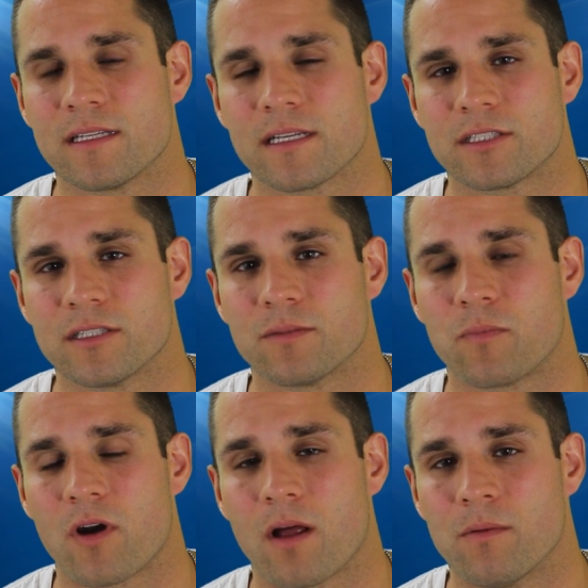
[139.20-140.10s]
addiction is a
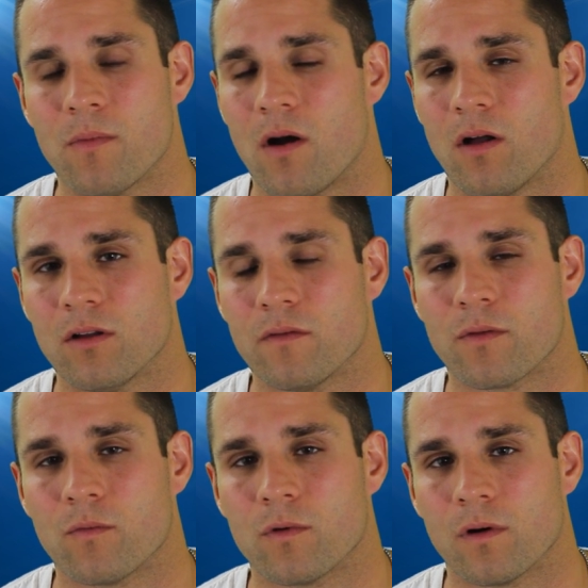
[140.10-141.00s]
problem all over
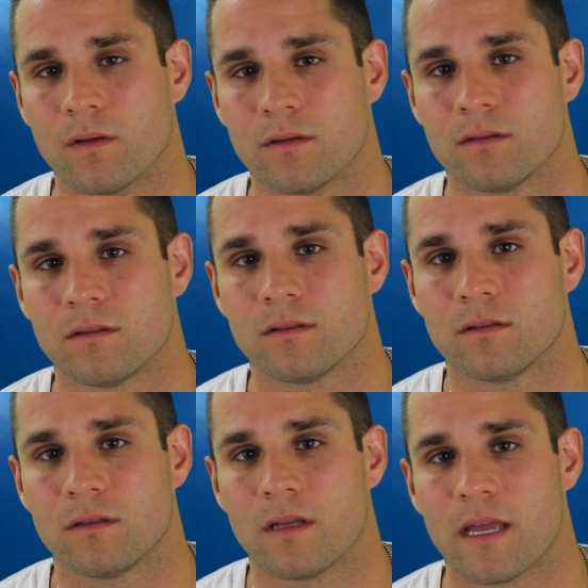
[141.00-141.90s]
the world.
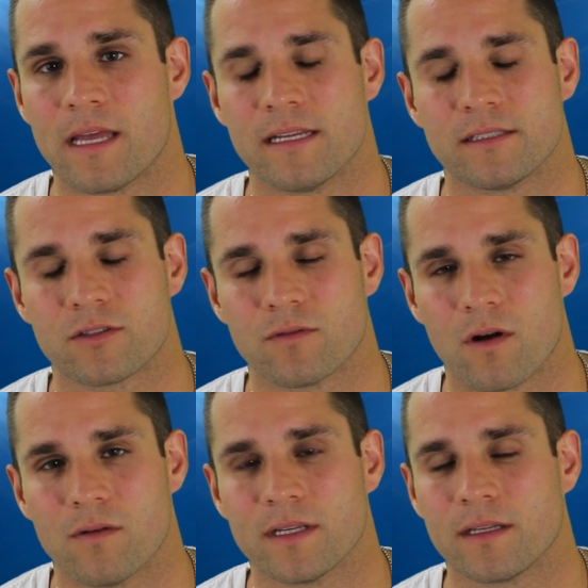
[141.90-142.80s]
And it's
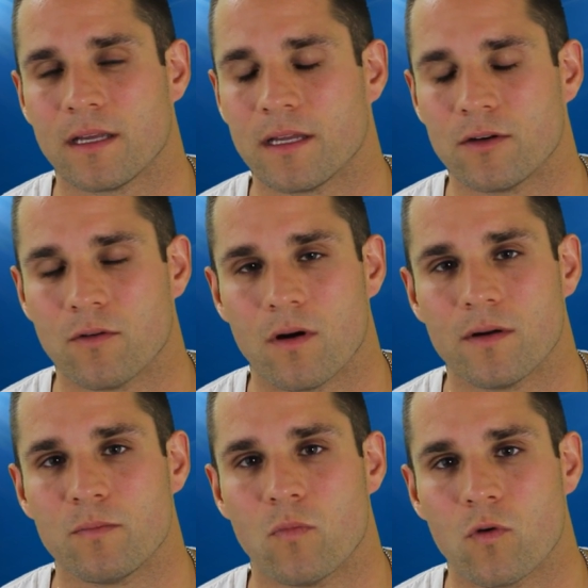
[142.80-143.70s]
growing and
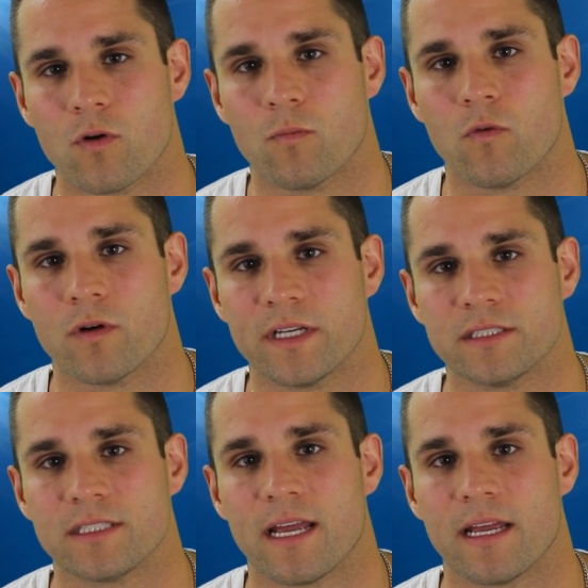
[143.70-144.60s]
growing more and more
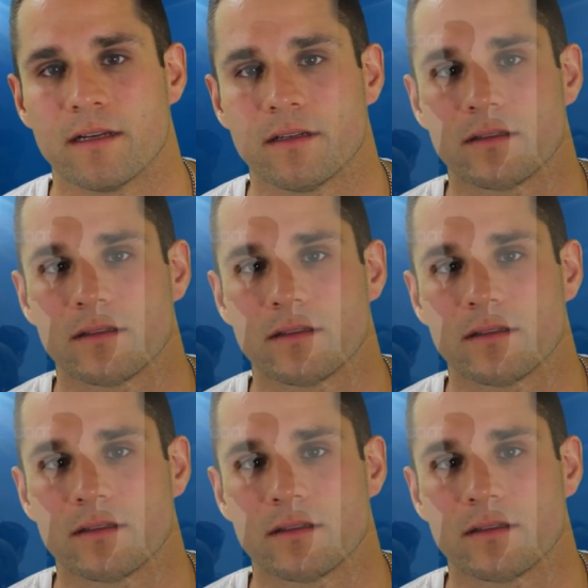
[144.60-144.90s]
each day.